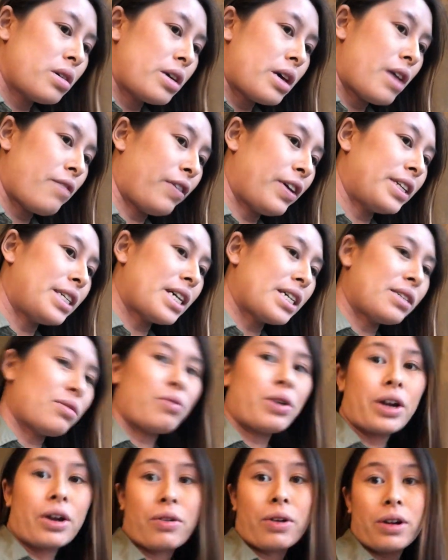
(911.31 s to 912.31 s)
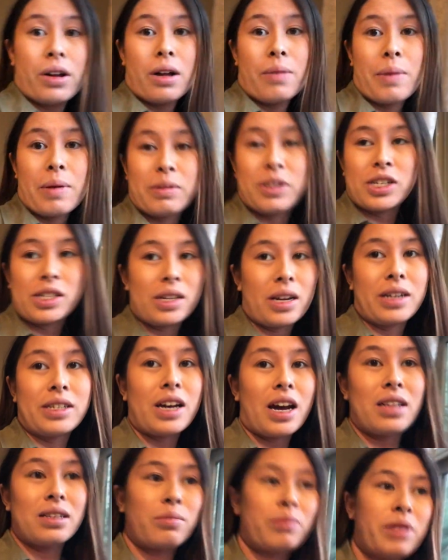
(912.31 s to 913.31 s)
if he doesn't want to grill them, I'm just going
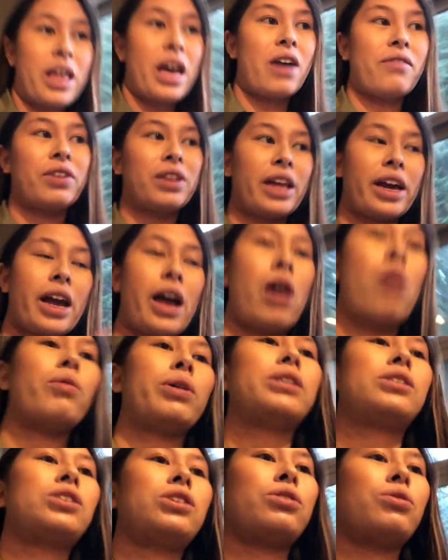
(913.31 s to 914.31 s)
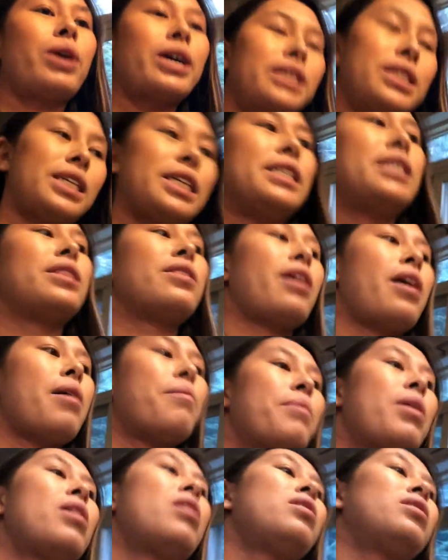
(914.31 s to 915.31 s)
to toss them in the oven like I always do. I season
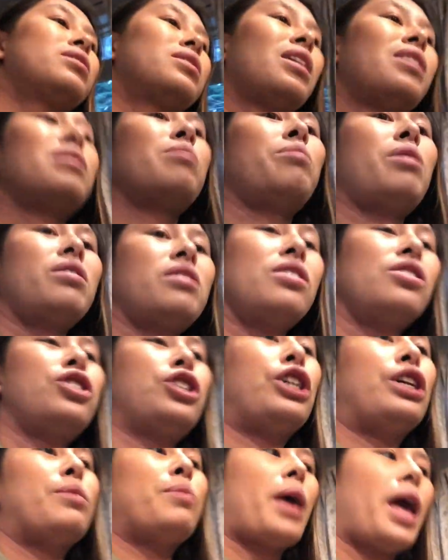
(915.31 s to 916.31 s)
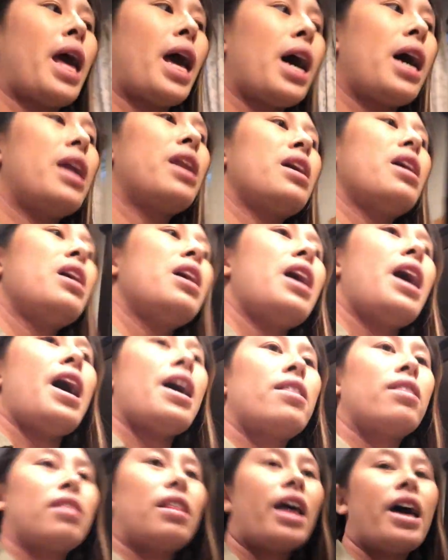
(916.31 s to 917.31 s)
them, toss them on this sheet pan,
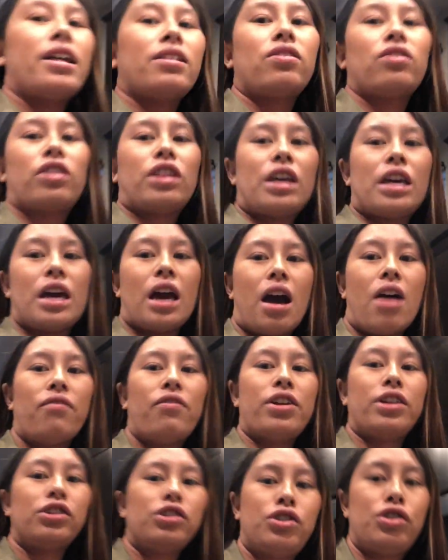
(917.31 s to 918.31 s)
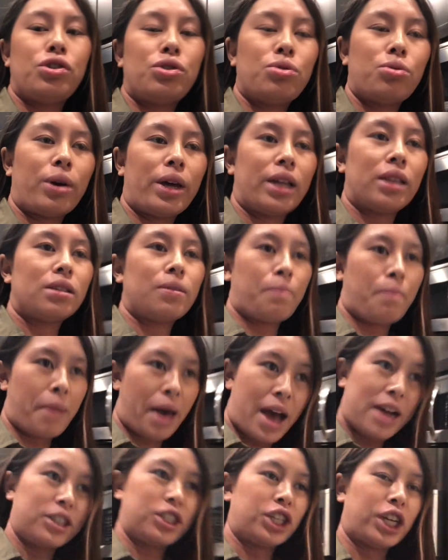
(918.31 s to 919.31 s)
and let the oven do its
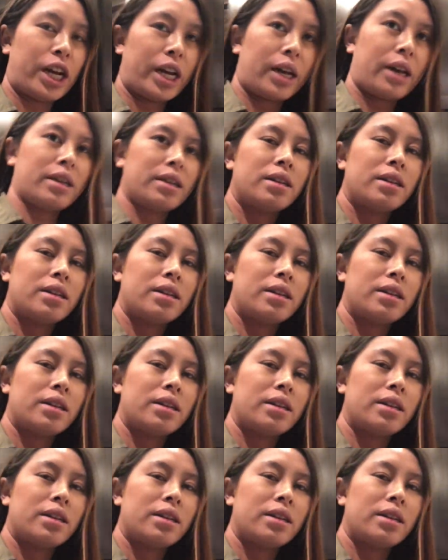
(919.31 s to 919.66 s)
magic.